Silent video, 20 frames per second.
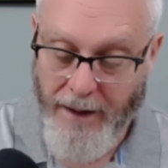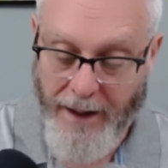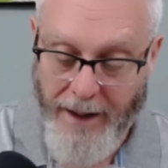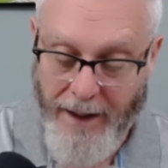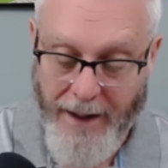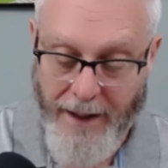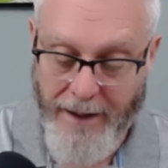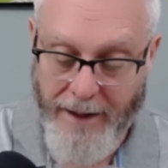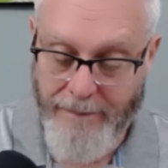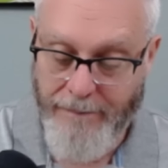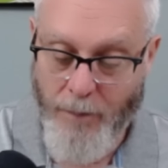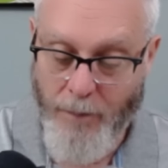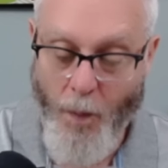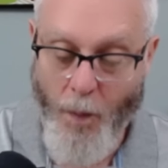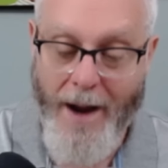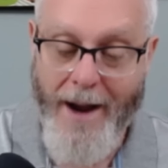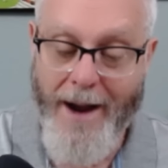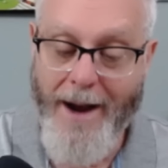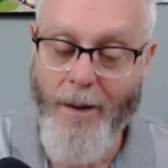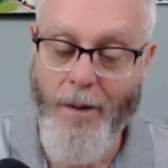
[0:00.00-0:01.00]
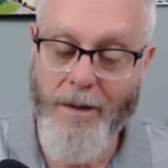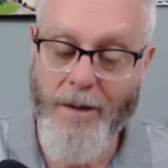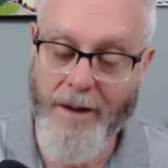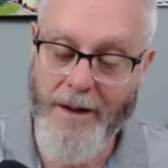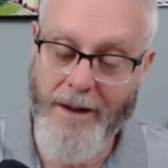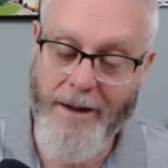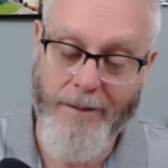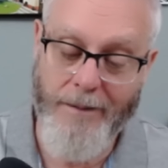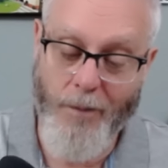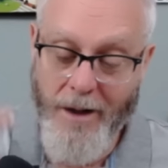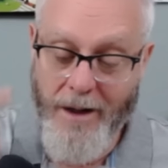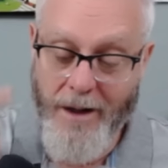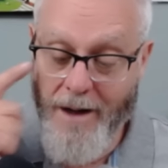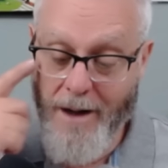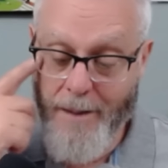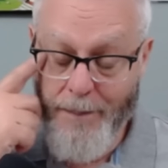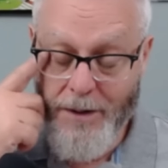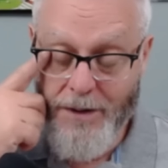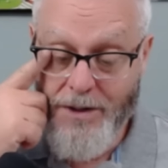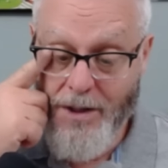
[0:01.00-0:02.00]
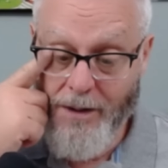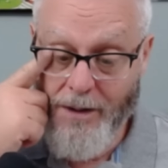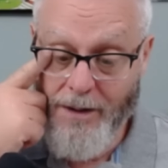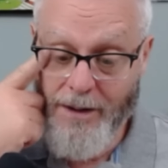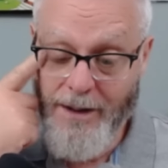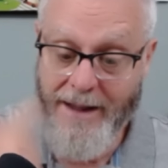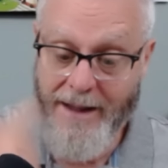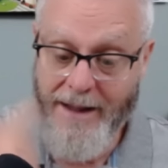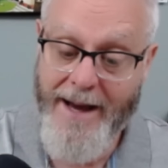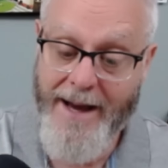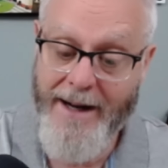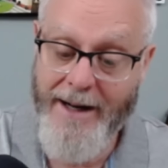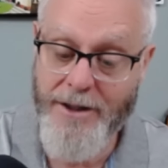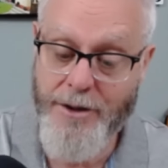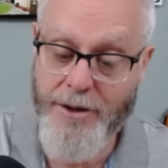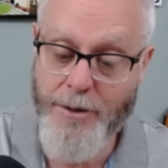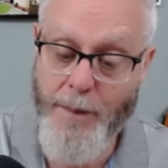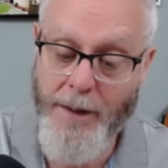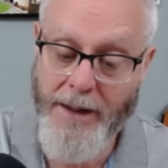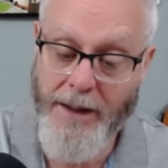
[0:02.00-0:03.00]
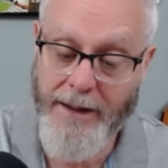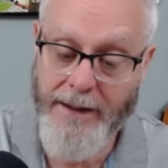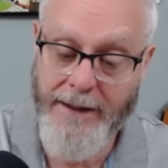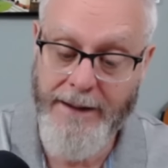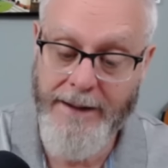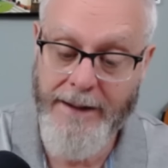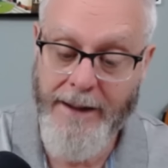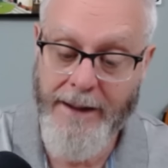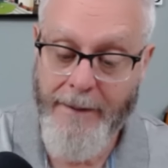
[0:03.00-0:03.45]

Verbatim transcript: Wow, what an opportunity that has been! And